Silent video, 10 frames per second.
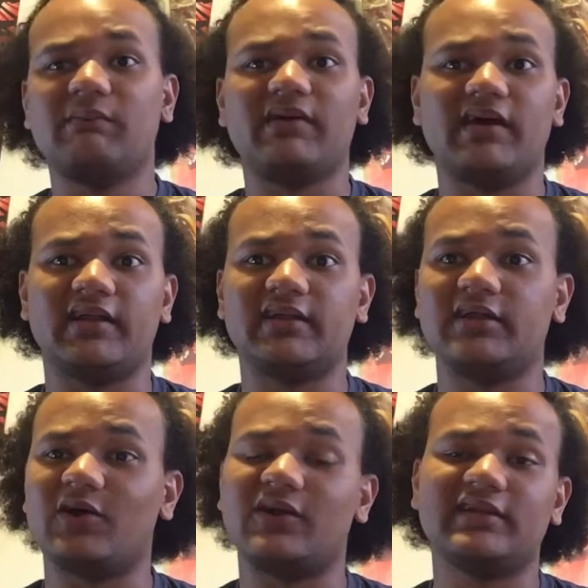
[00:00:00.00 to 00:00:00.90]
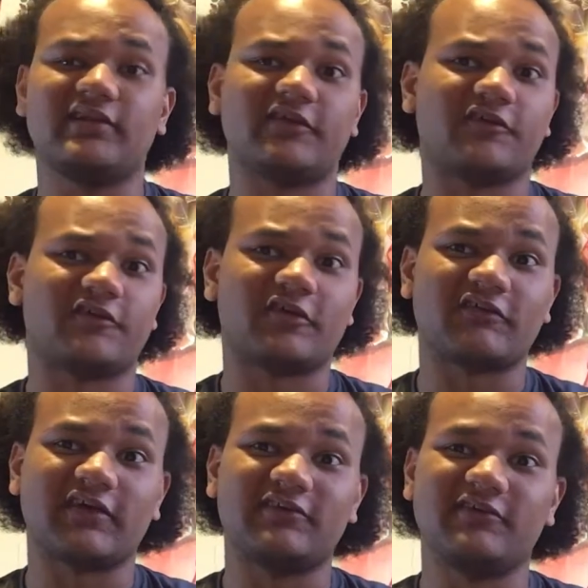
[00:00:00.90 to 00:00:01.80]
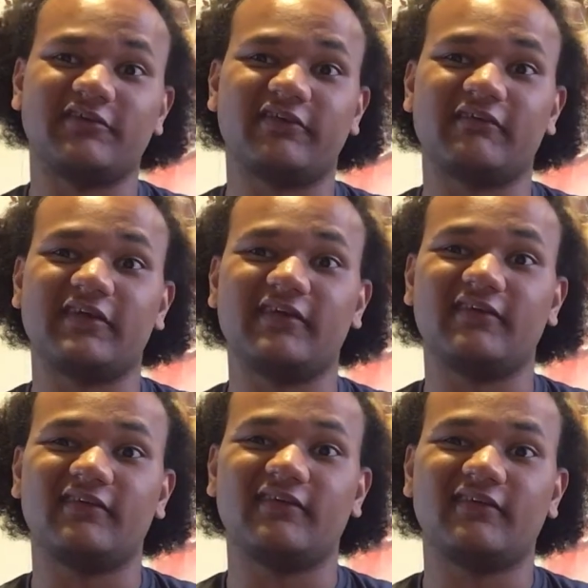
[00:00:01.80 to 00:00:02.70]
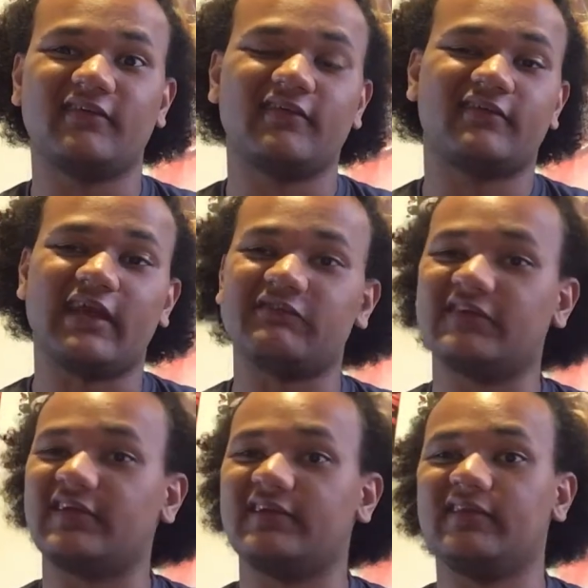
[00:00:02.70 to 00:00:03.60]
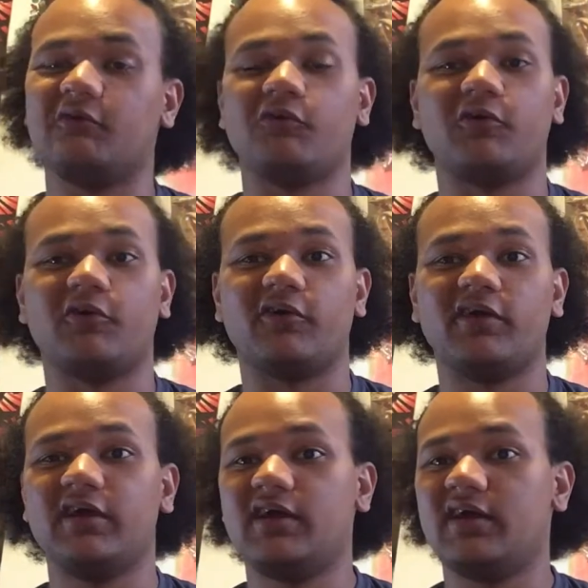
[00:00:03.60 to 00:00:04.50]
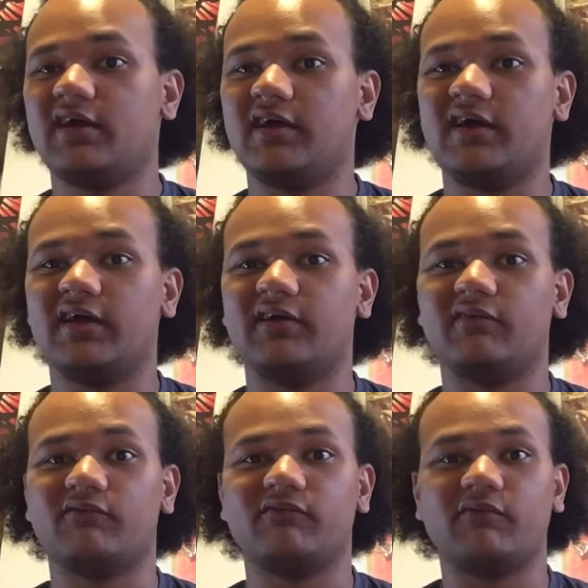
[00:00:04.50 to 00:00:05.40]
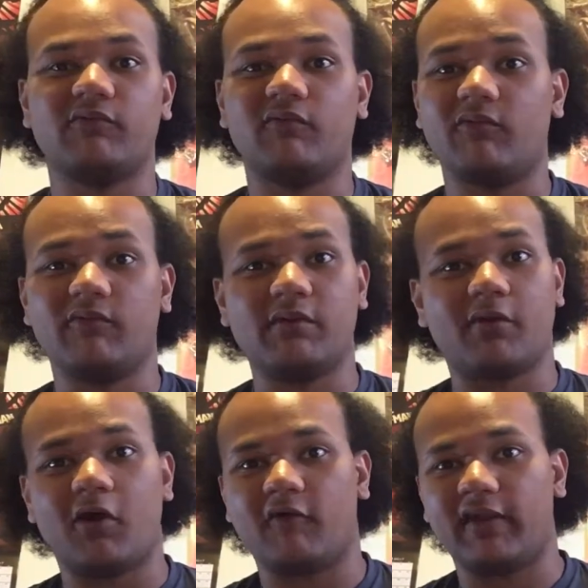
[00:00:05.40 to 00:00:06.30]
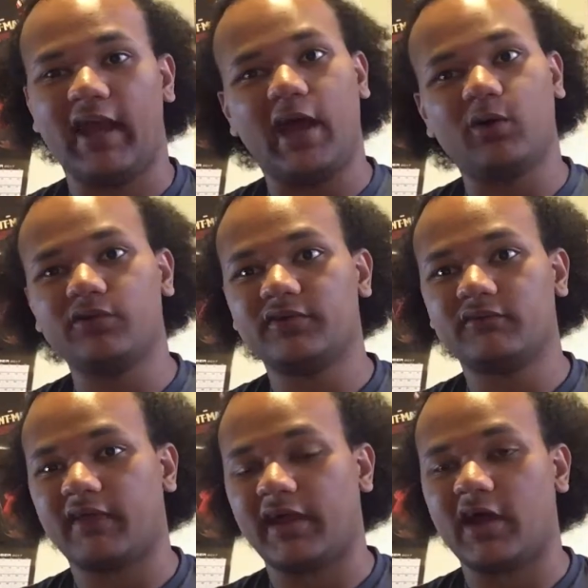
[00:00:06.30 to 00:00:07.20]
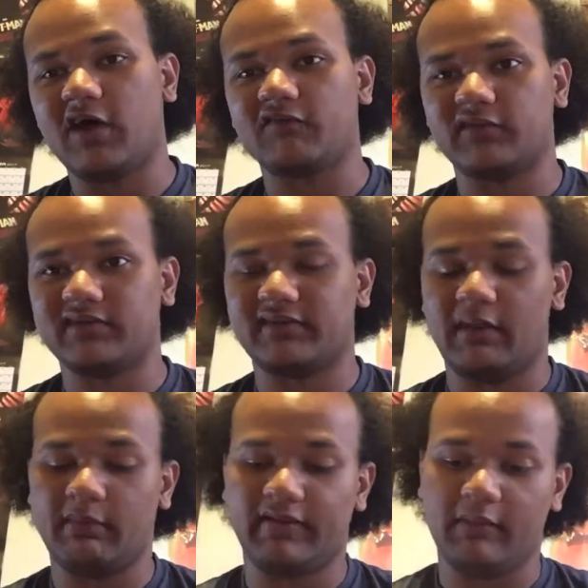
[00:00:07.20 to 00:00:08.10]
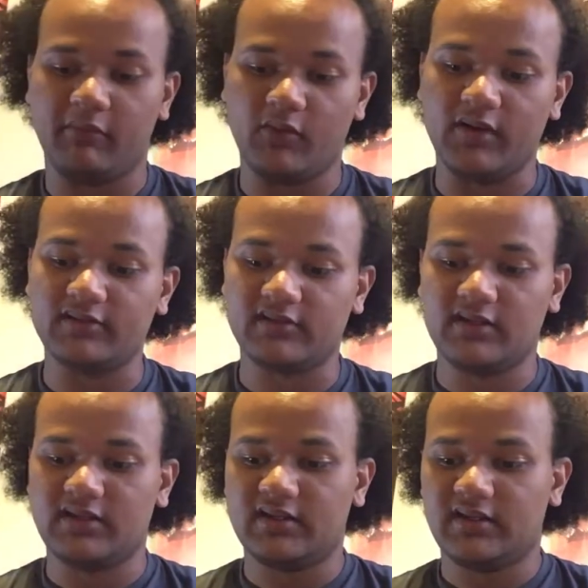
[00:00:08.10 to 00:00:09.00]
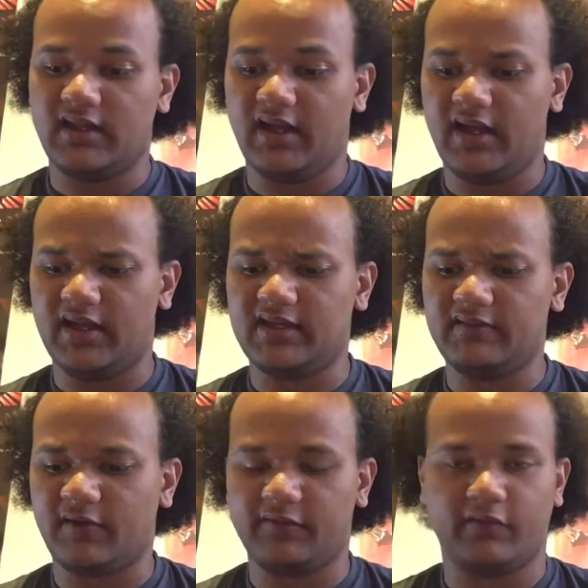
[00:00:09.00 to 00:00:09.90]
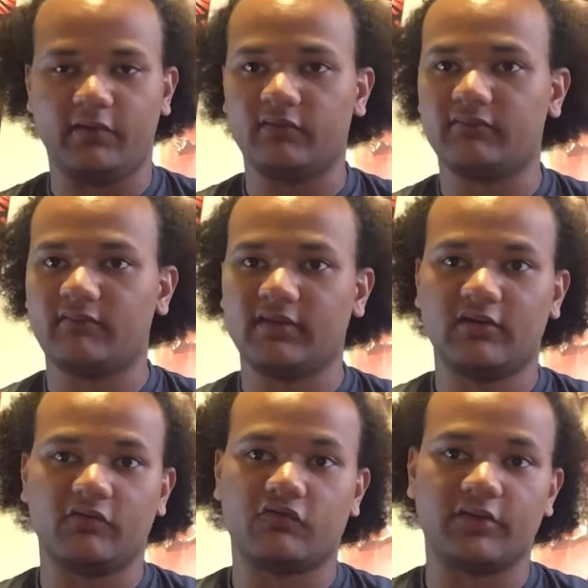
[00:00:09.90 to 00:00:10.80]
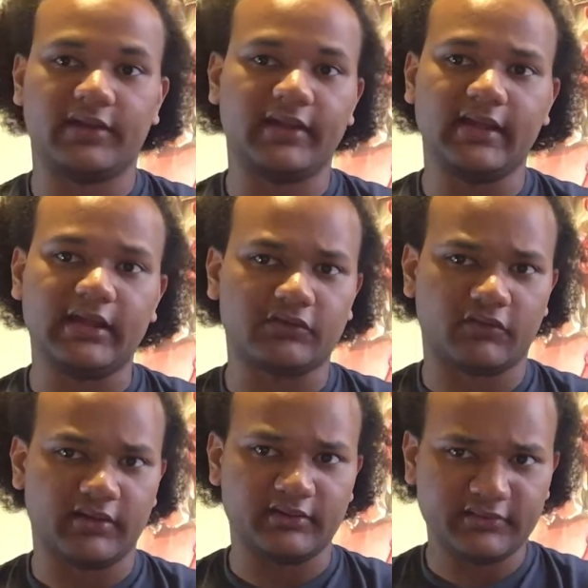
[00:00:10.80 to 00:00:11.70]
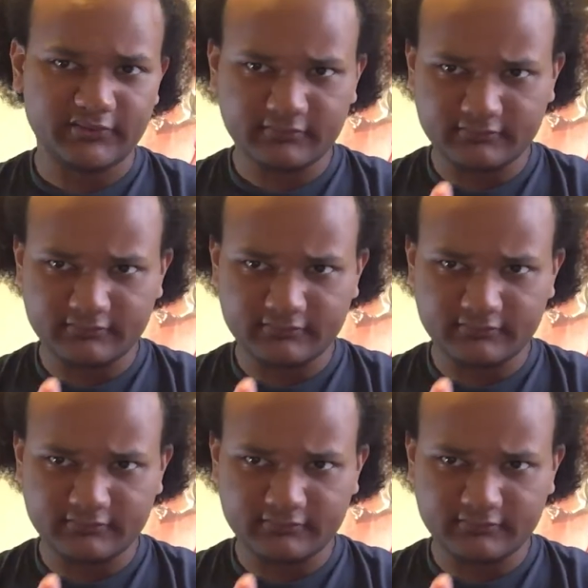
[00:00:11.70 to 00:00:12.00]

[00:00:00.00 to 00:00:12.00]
but he didn't start serving until 1977, and the war. We were already out of that conflict by that point. He's also really ignorant